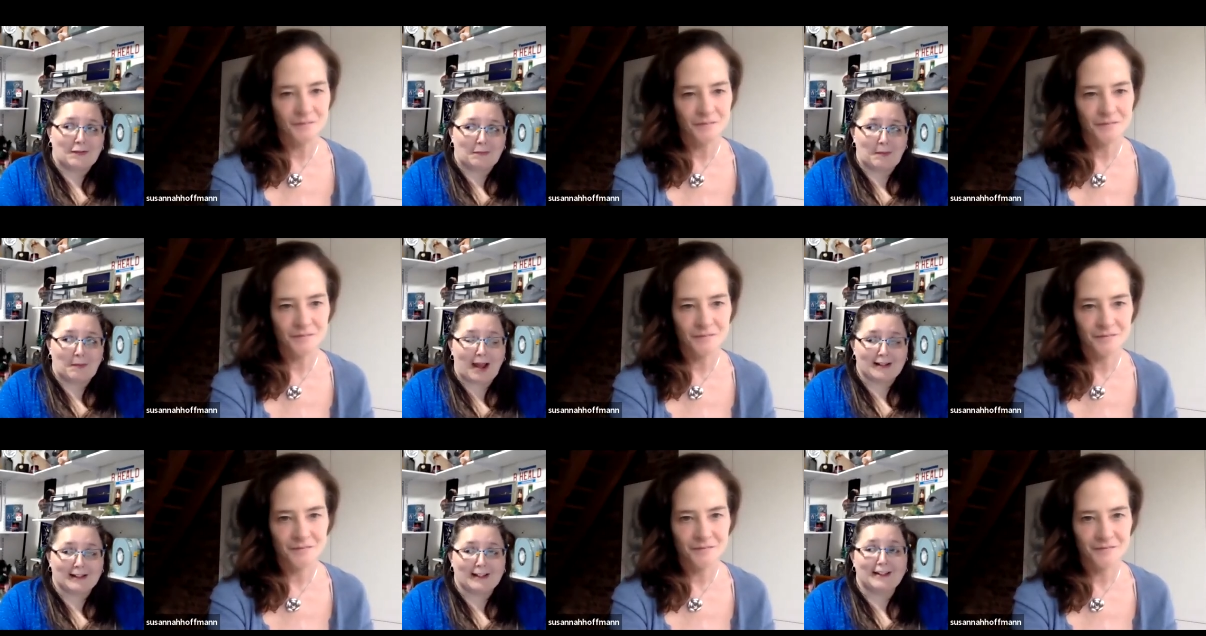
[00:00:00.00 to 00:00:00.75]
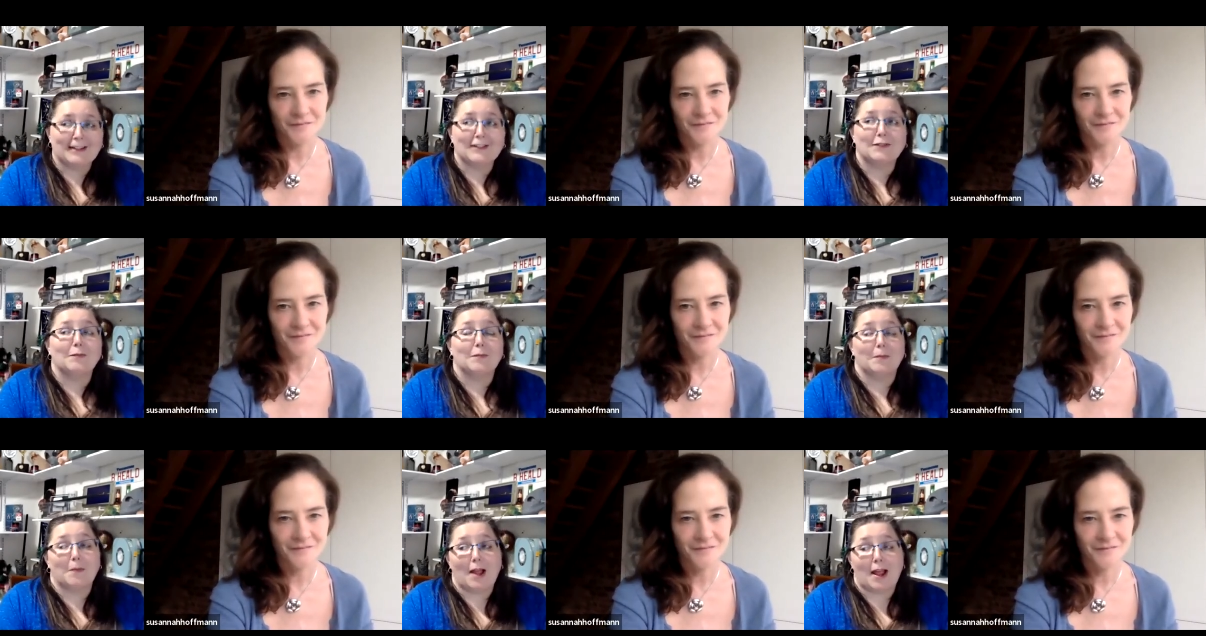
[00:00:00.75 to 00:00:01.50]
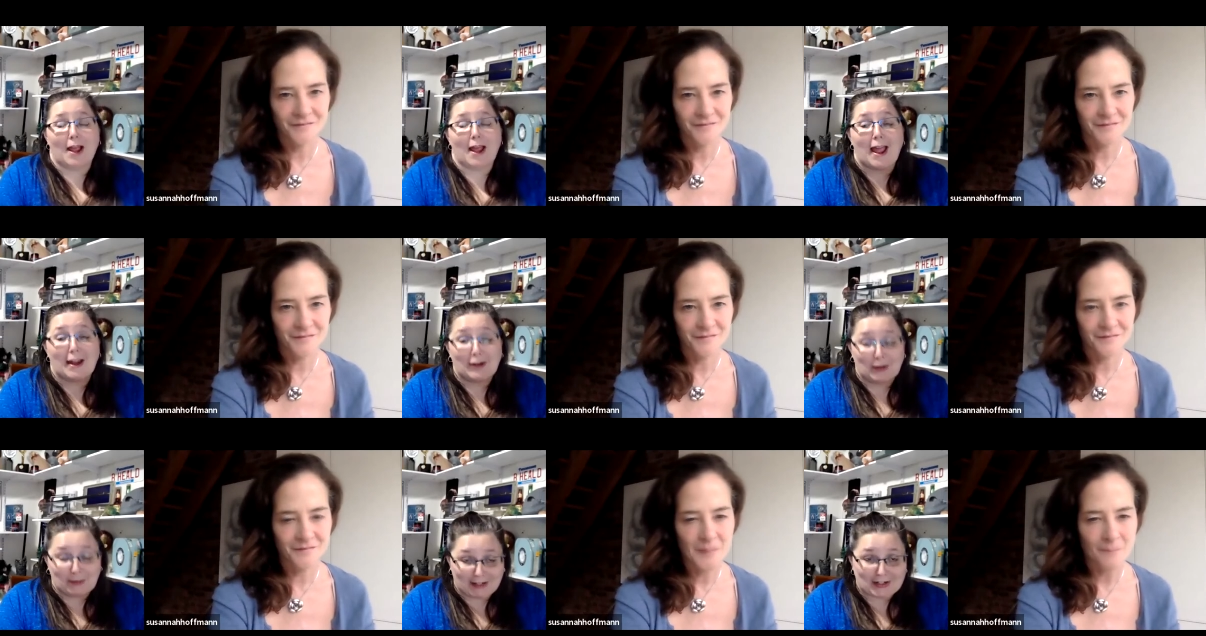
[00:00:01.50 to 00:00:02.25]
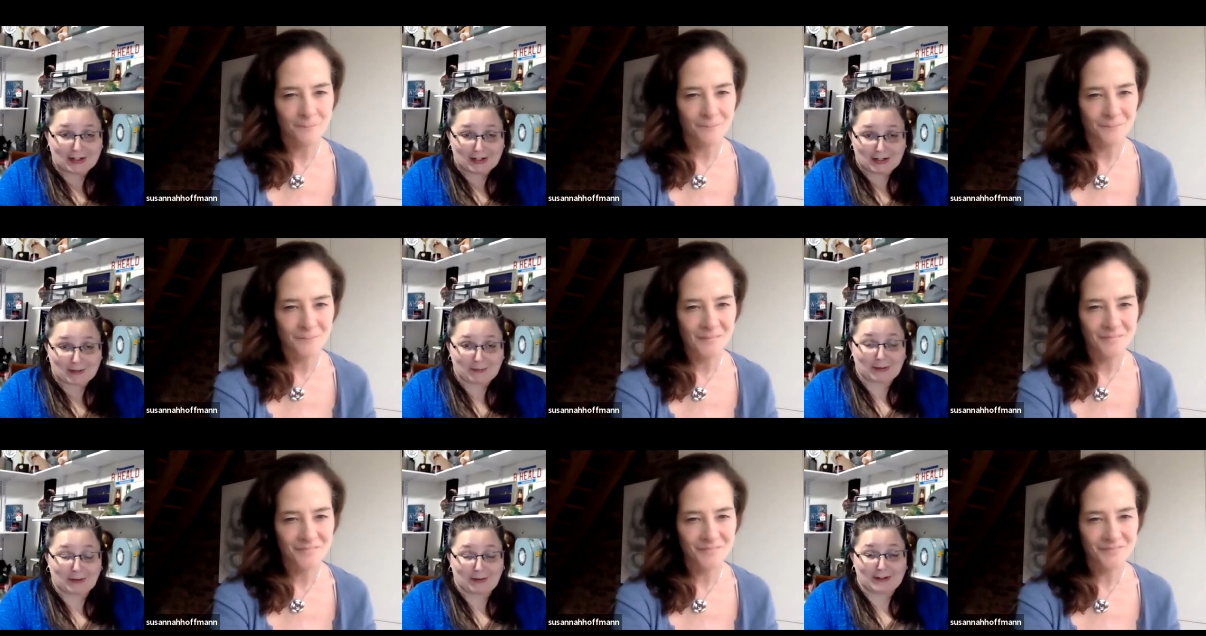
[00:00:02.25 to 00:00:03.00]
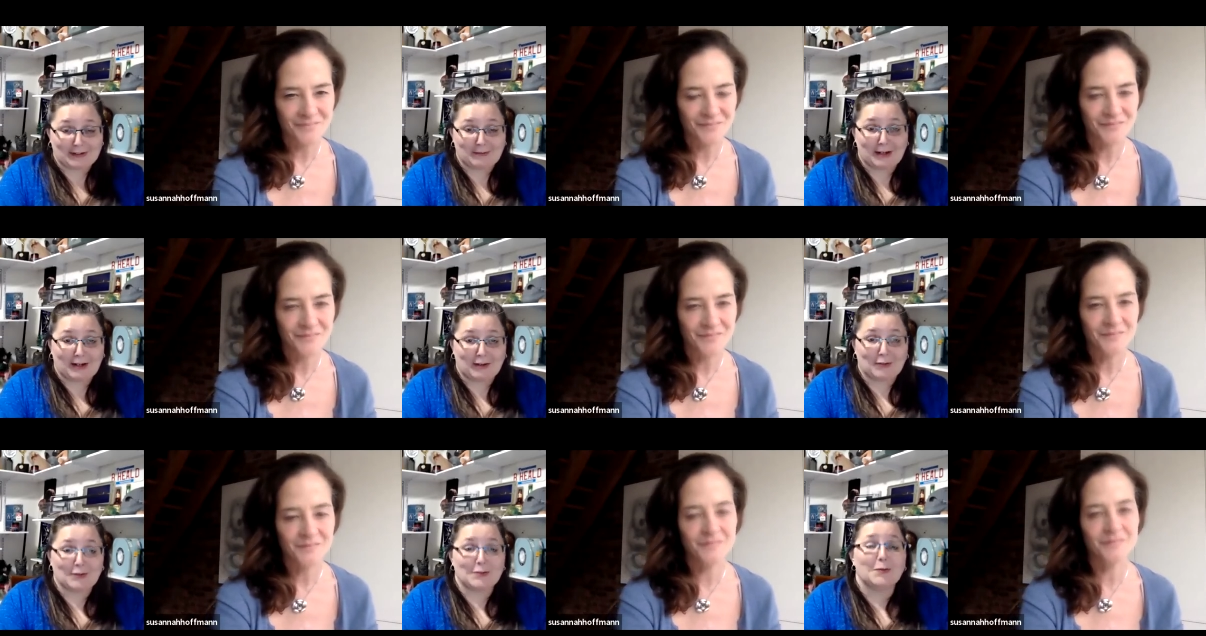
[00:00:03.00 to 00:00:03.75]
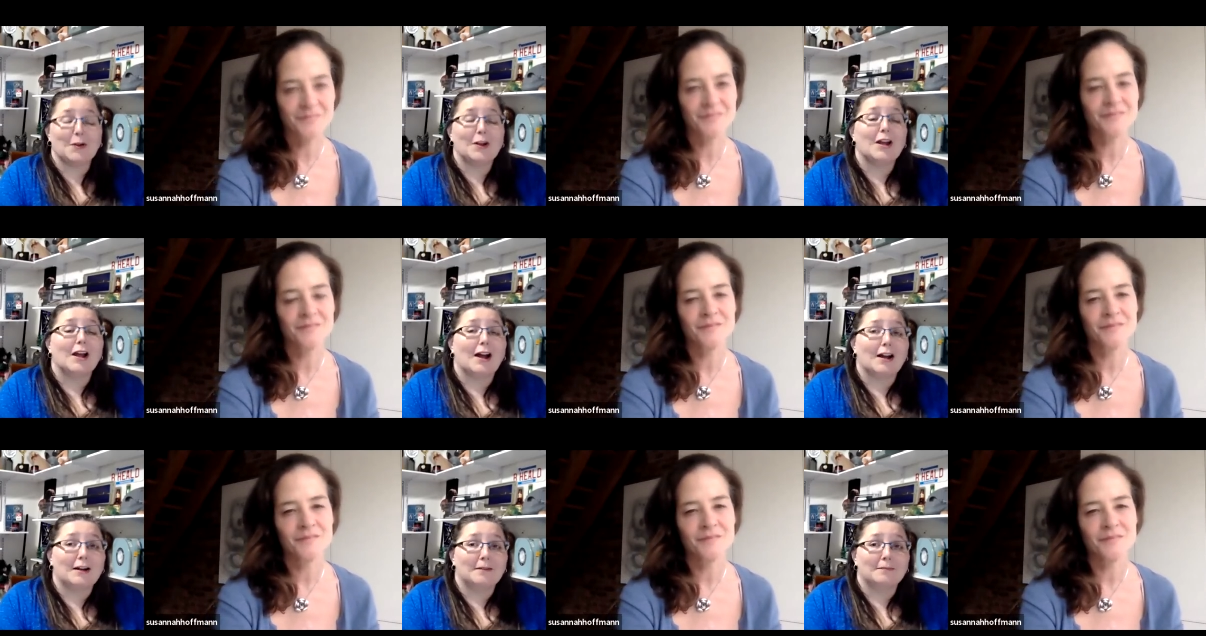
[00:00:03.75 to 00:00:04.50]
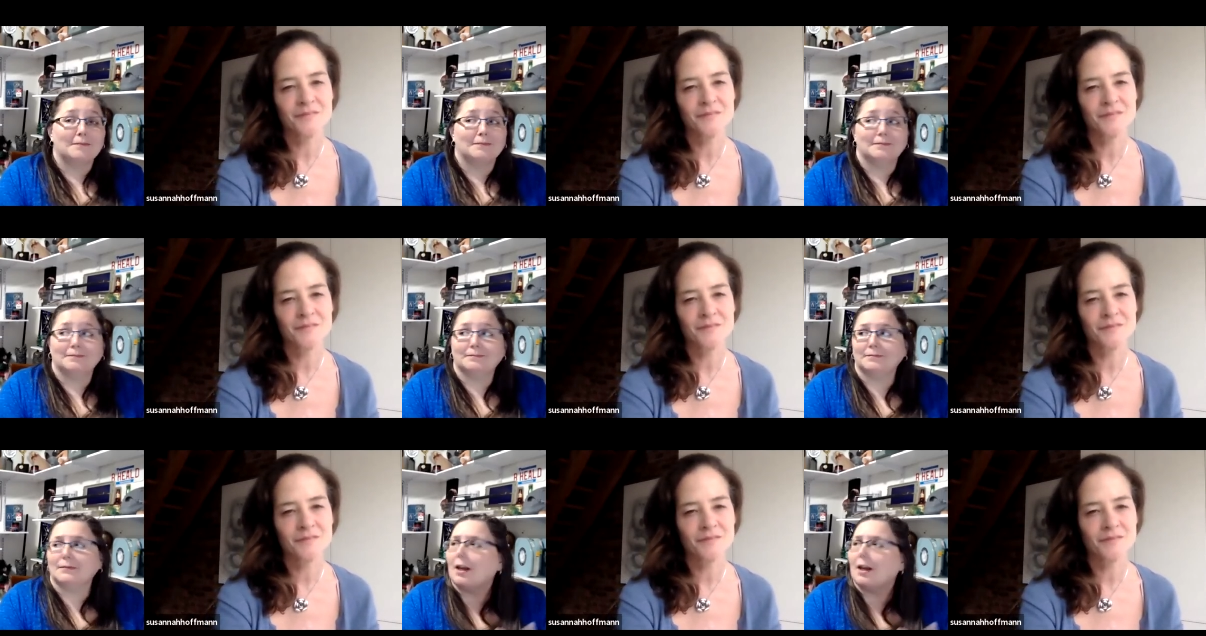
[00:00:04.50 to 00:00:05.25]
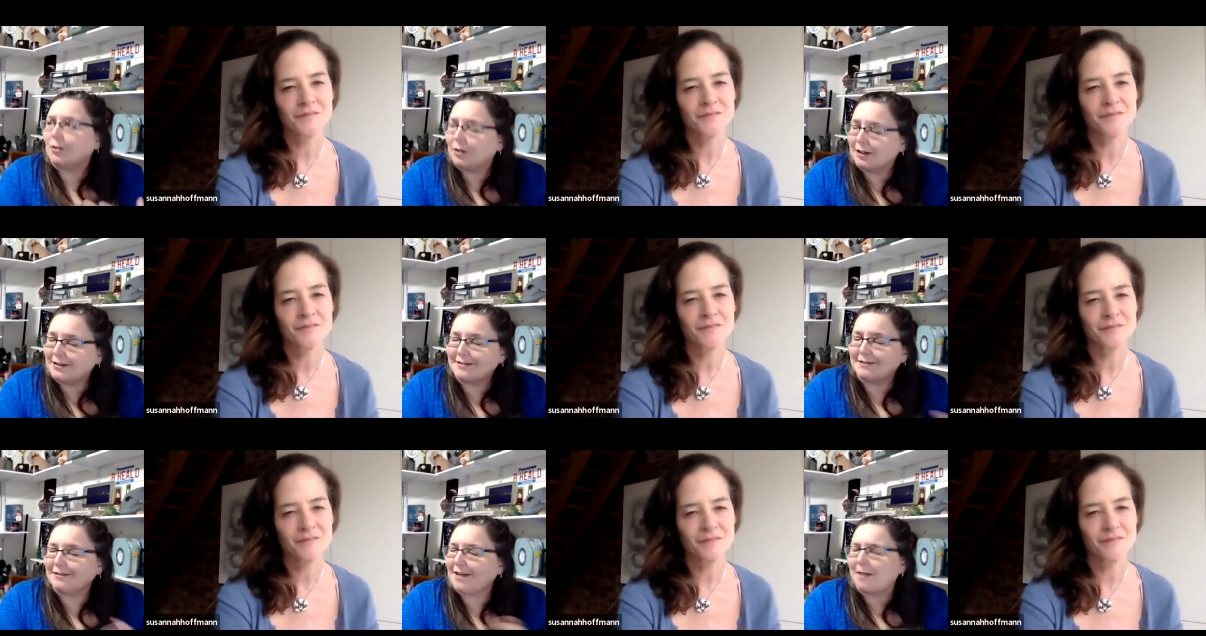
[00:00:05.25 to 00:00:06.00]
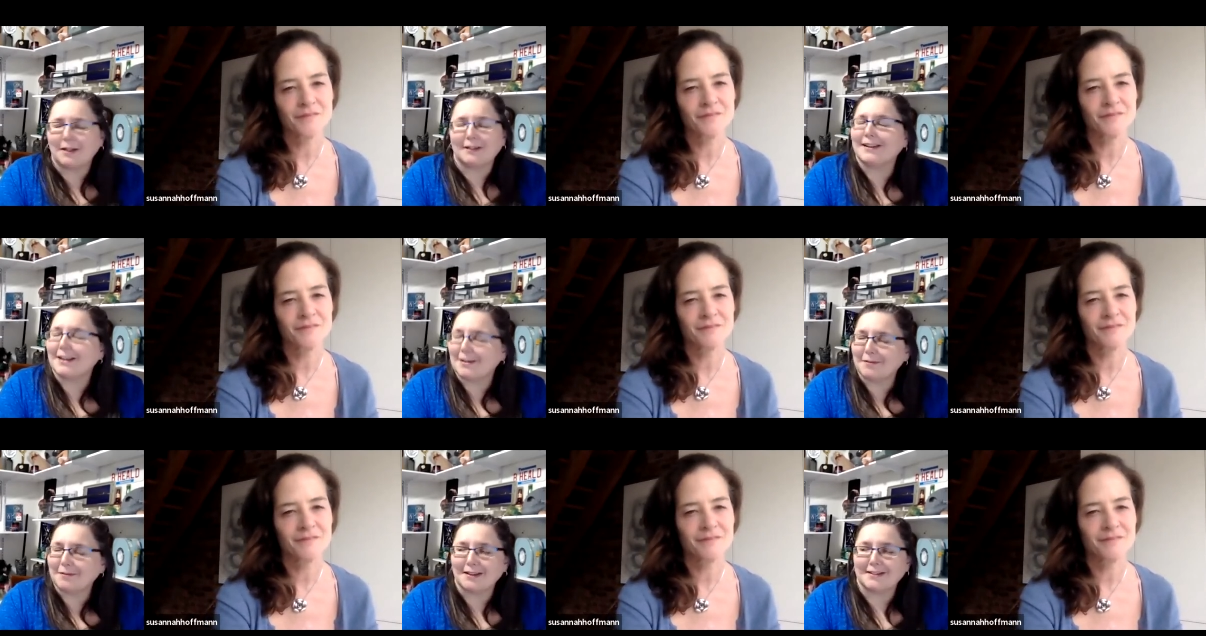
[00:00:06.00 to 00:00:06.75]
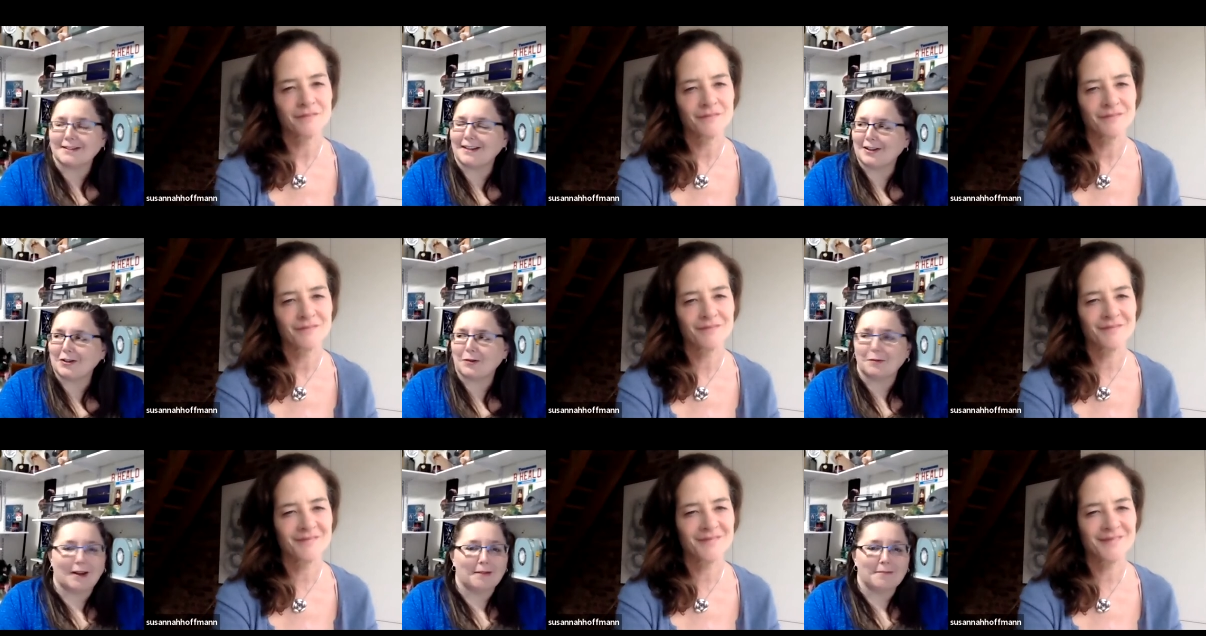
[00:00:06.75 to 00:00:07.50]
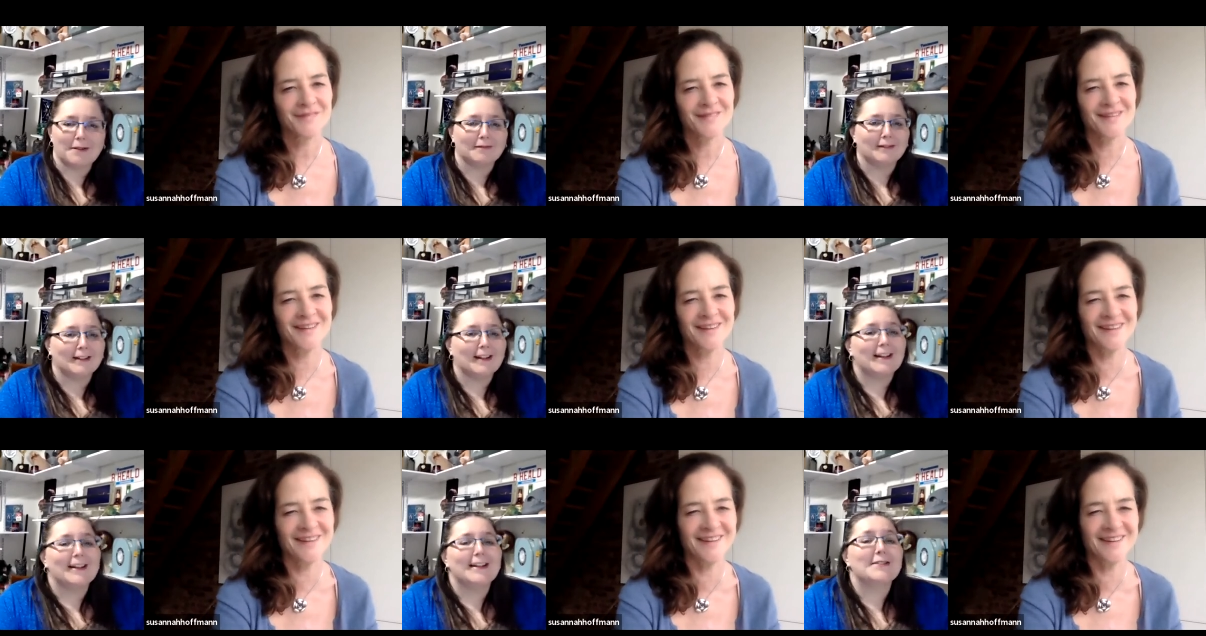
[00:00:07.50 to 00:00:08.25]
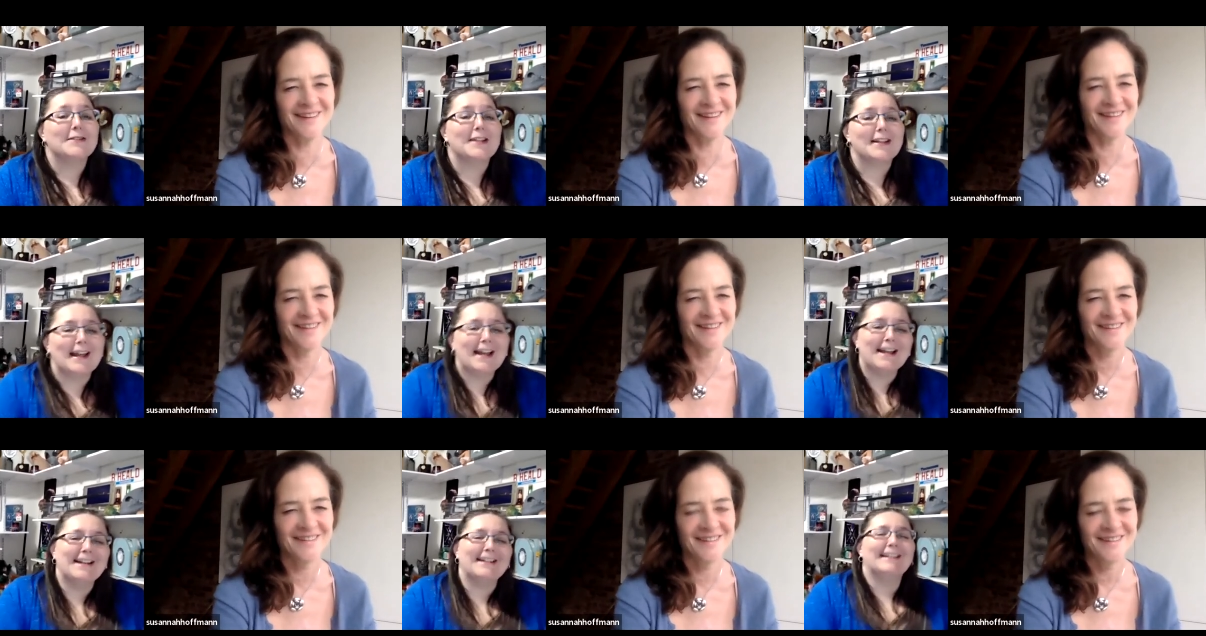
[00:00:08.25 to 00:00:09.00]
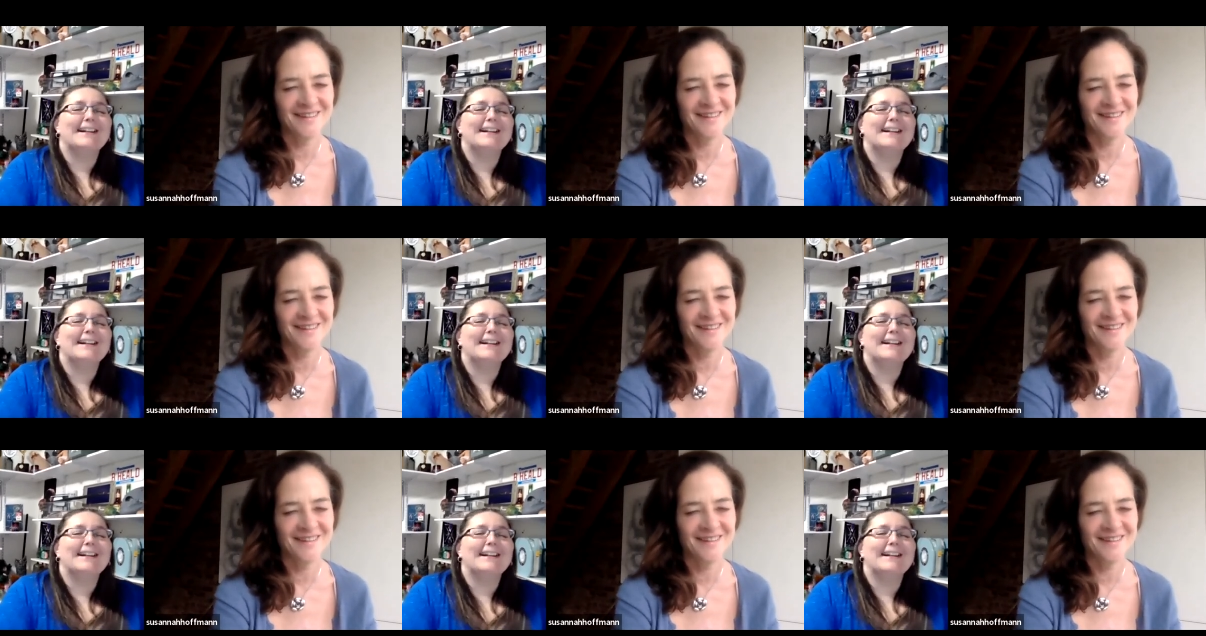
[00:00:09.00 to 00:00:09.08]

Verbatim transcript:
Speaker 1: of Polly and her relationship with Chris Manners, Kim. Um, Chris, I mean, Kim, yes, thank you. Huh?